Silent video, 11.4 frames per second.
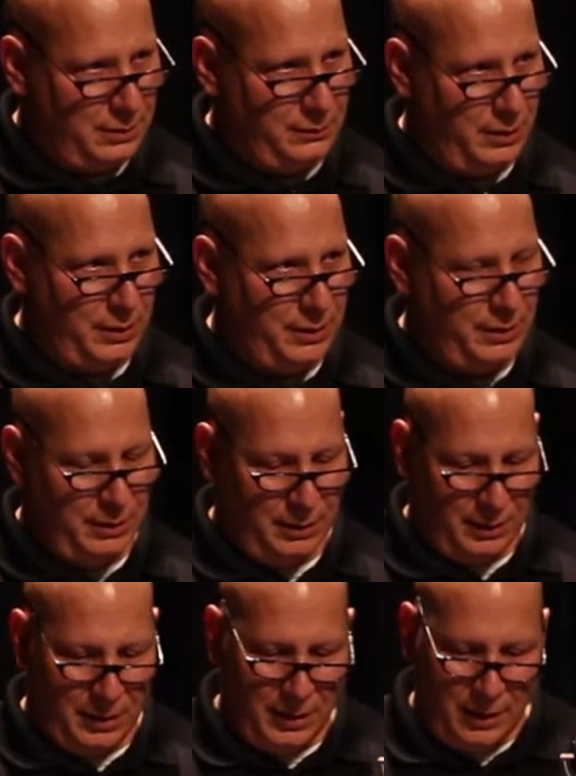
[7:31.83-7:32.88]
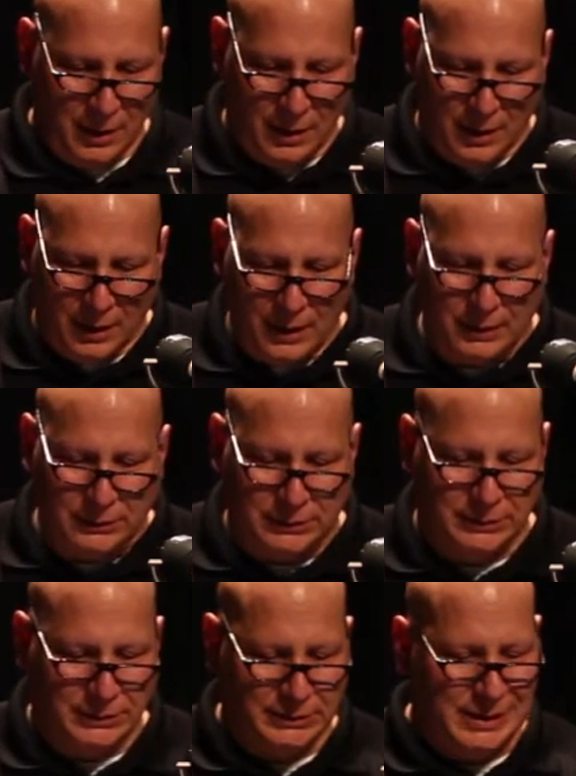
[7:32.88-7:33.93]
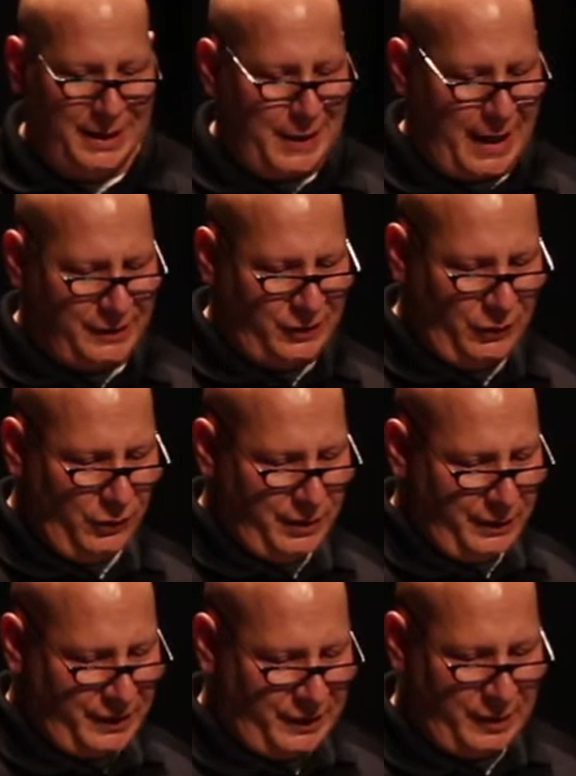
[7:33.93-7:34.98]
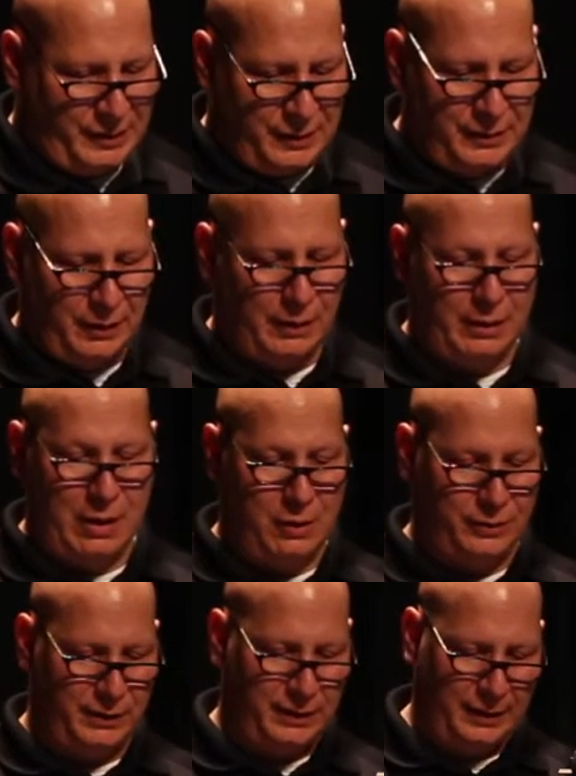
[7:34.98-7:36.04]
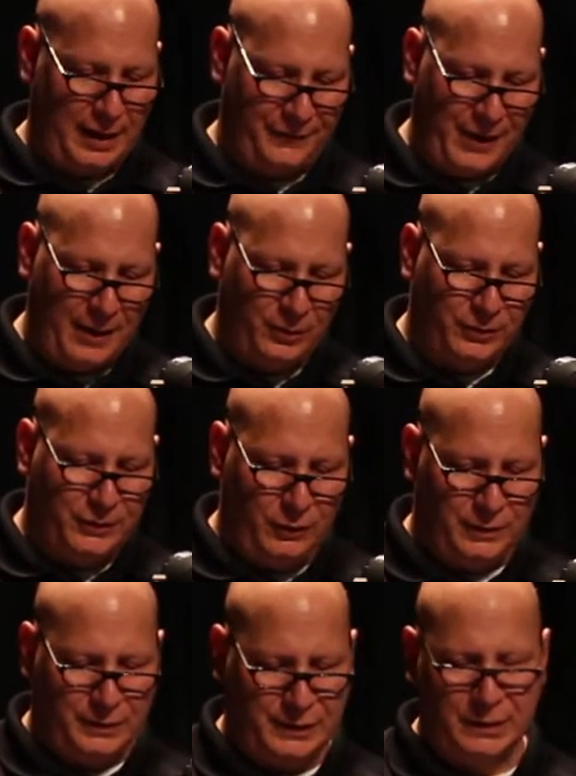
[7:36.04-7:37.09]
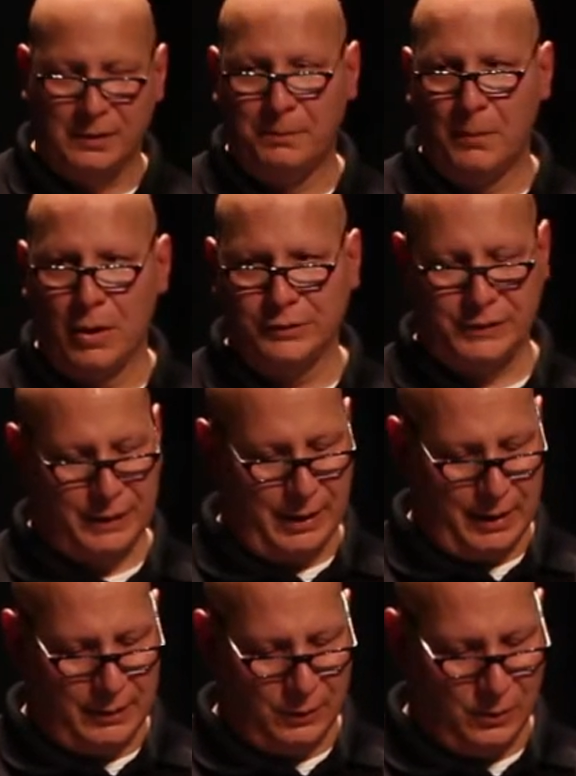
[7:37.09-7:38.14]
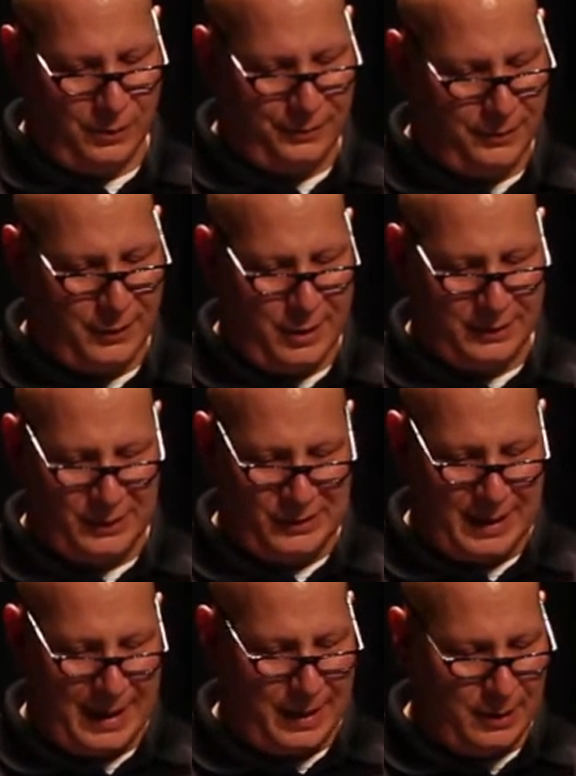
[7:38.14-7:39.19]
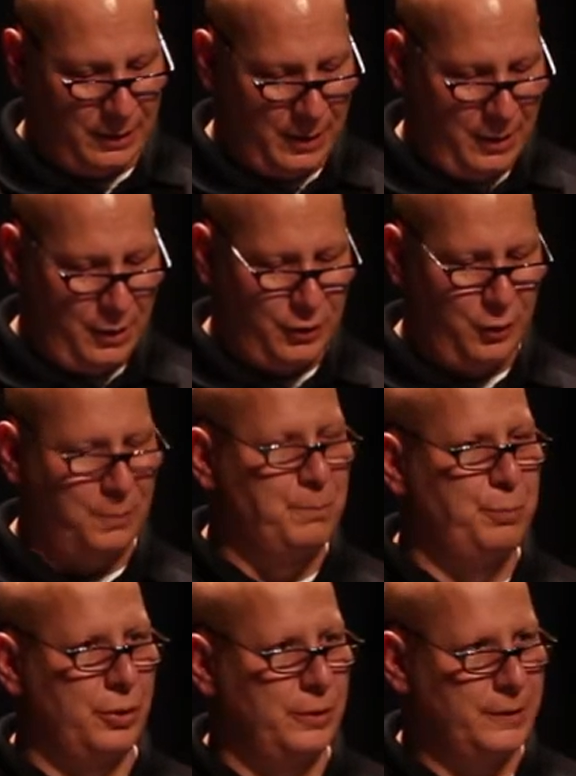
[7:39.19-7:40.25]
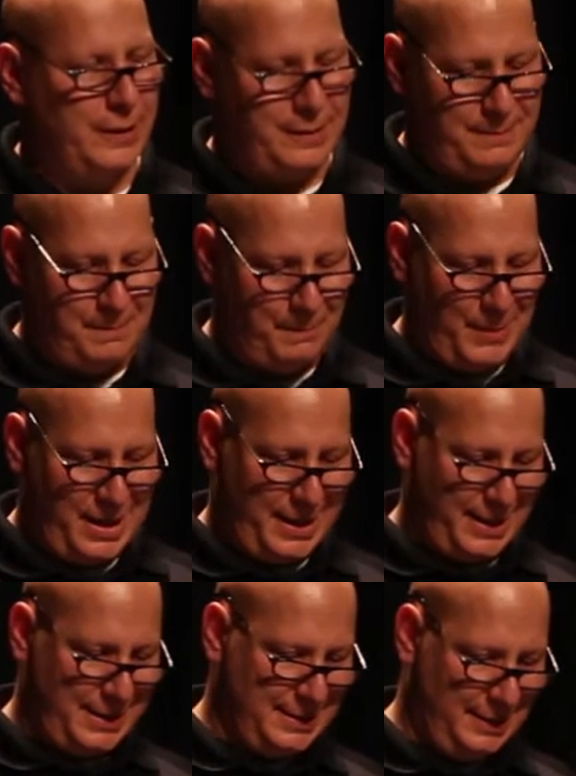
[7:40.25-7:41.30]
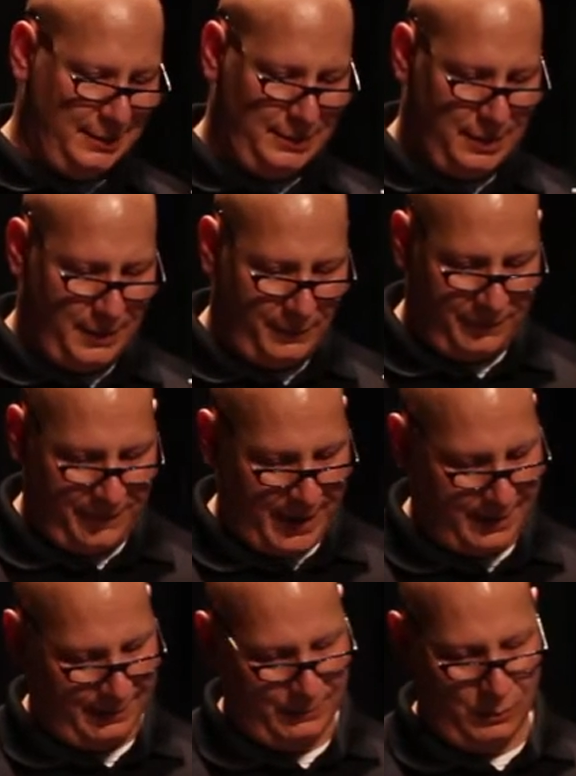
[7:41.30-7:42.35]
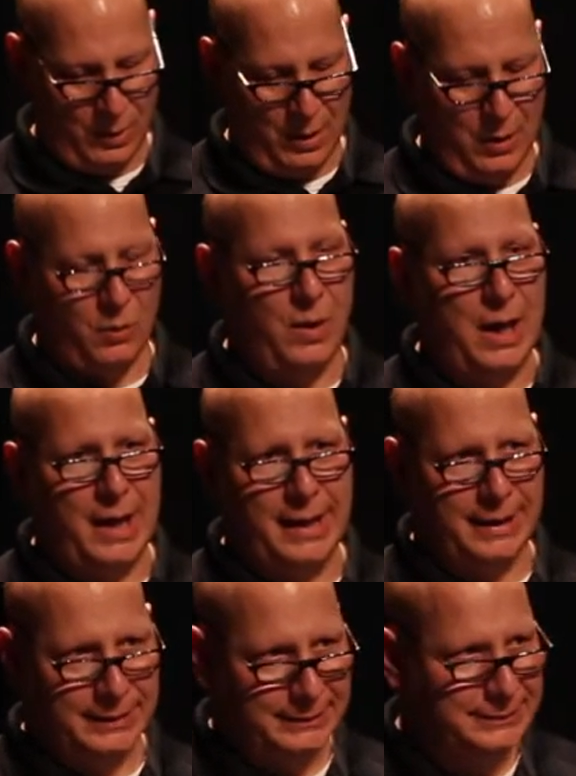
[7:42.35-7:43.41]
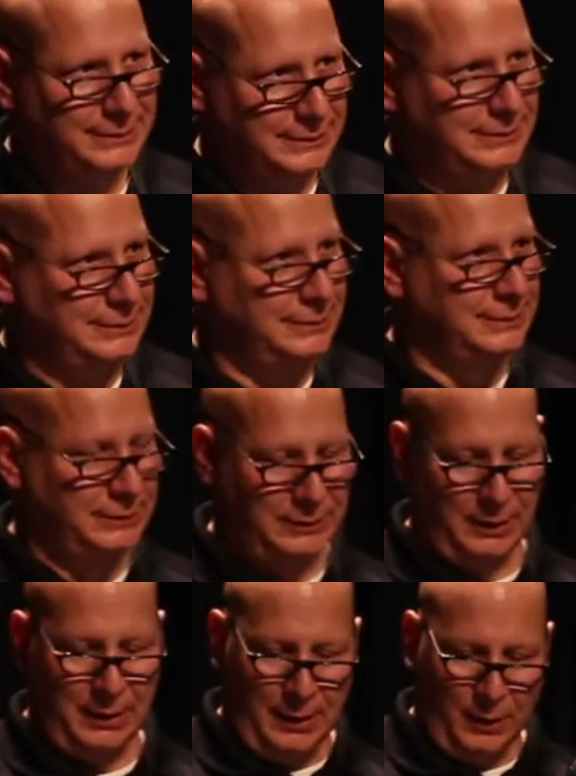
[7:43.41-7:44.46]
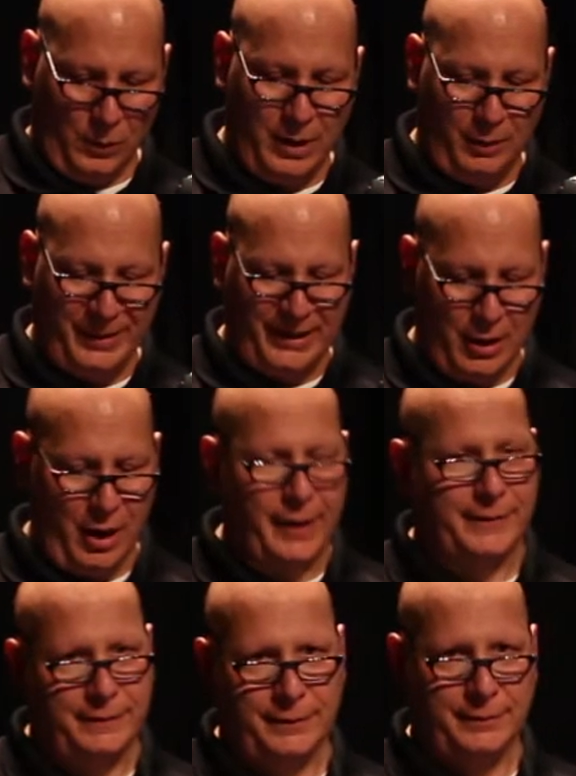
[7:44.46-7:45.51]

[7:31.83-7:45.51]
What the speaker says: really, and to add student assistants to the coaching staff. I will do this in the most unorthodox style your brilliant mind could ever fathom. Why? Well, because